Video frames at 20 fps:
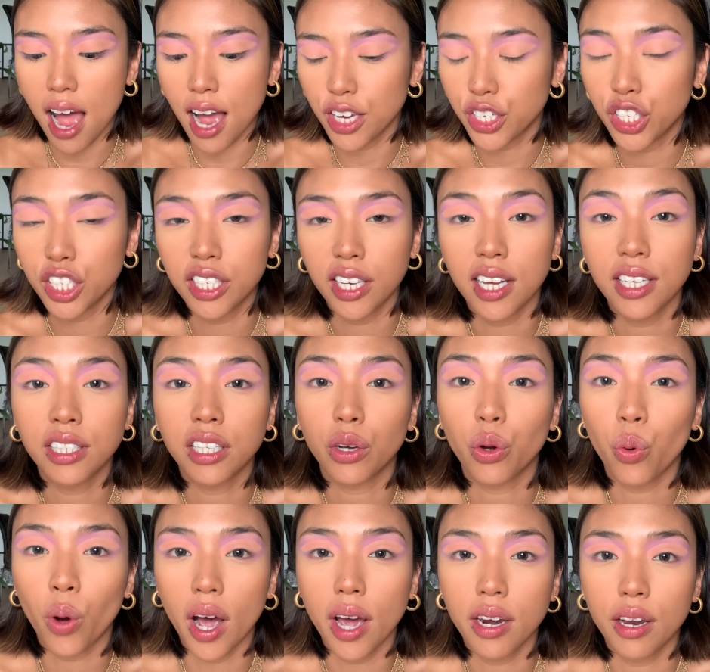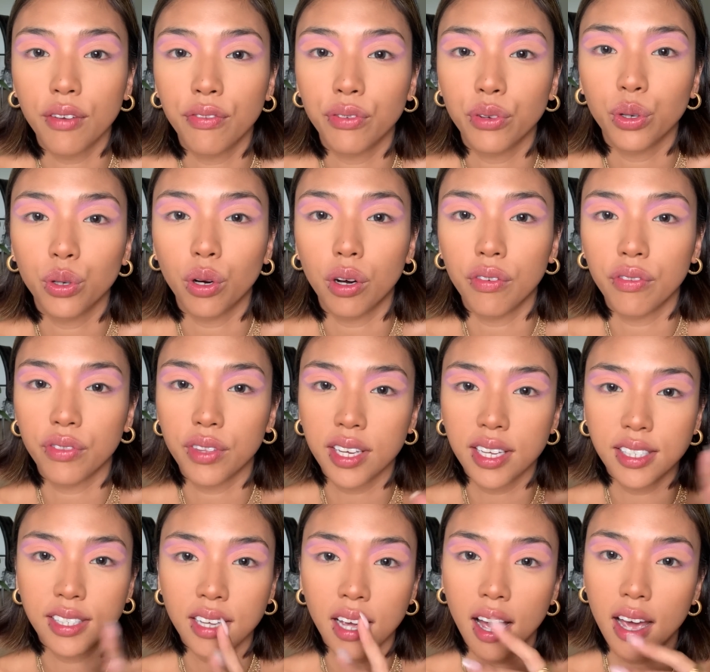She does quite a few of
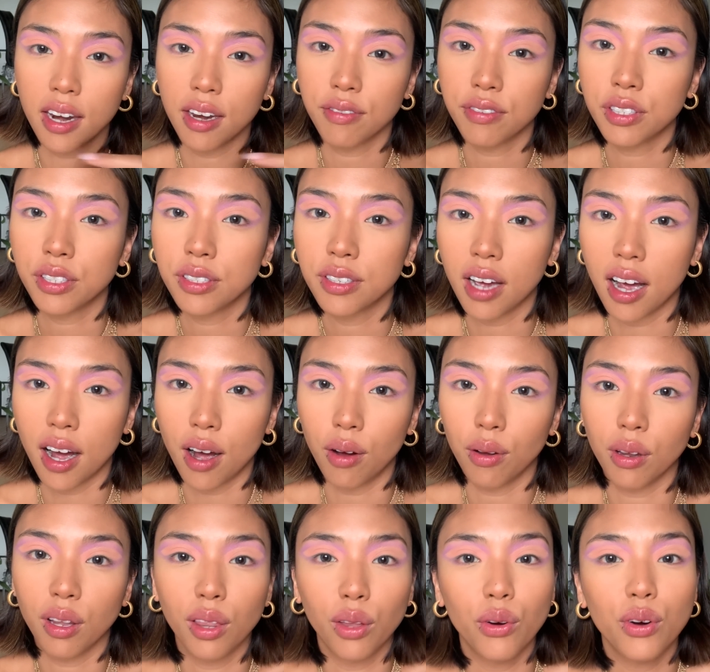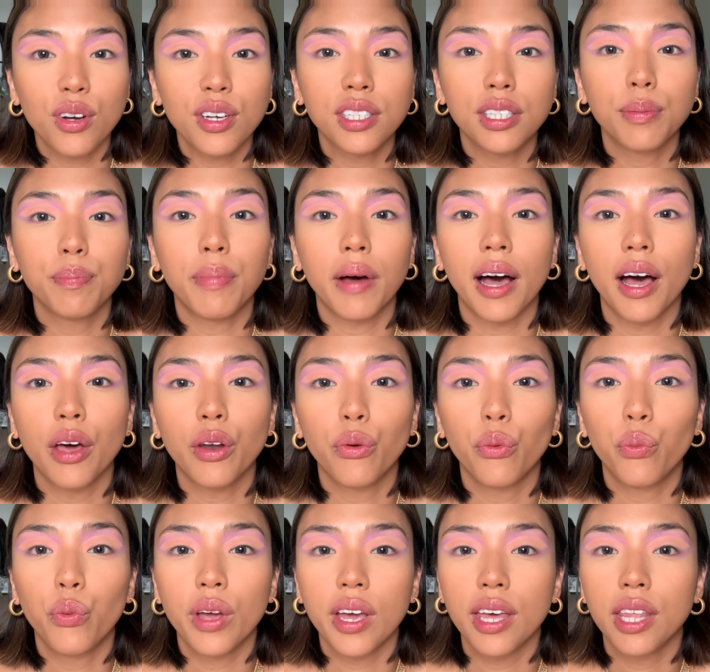these kind of style looks, but
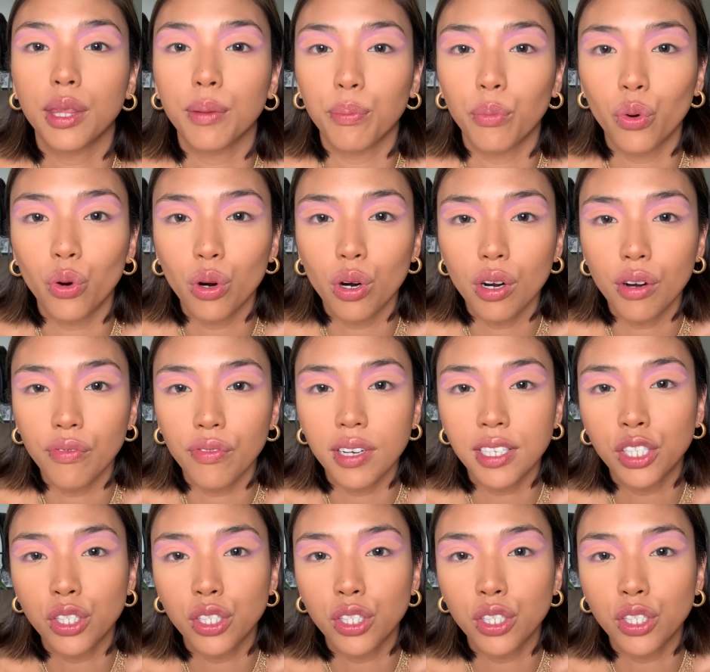with more of a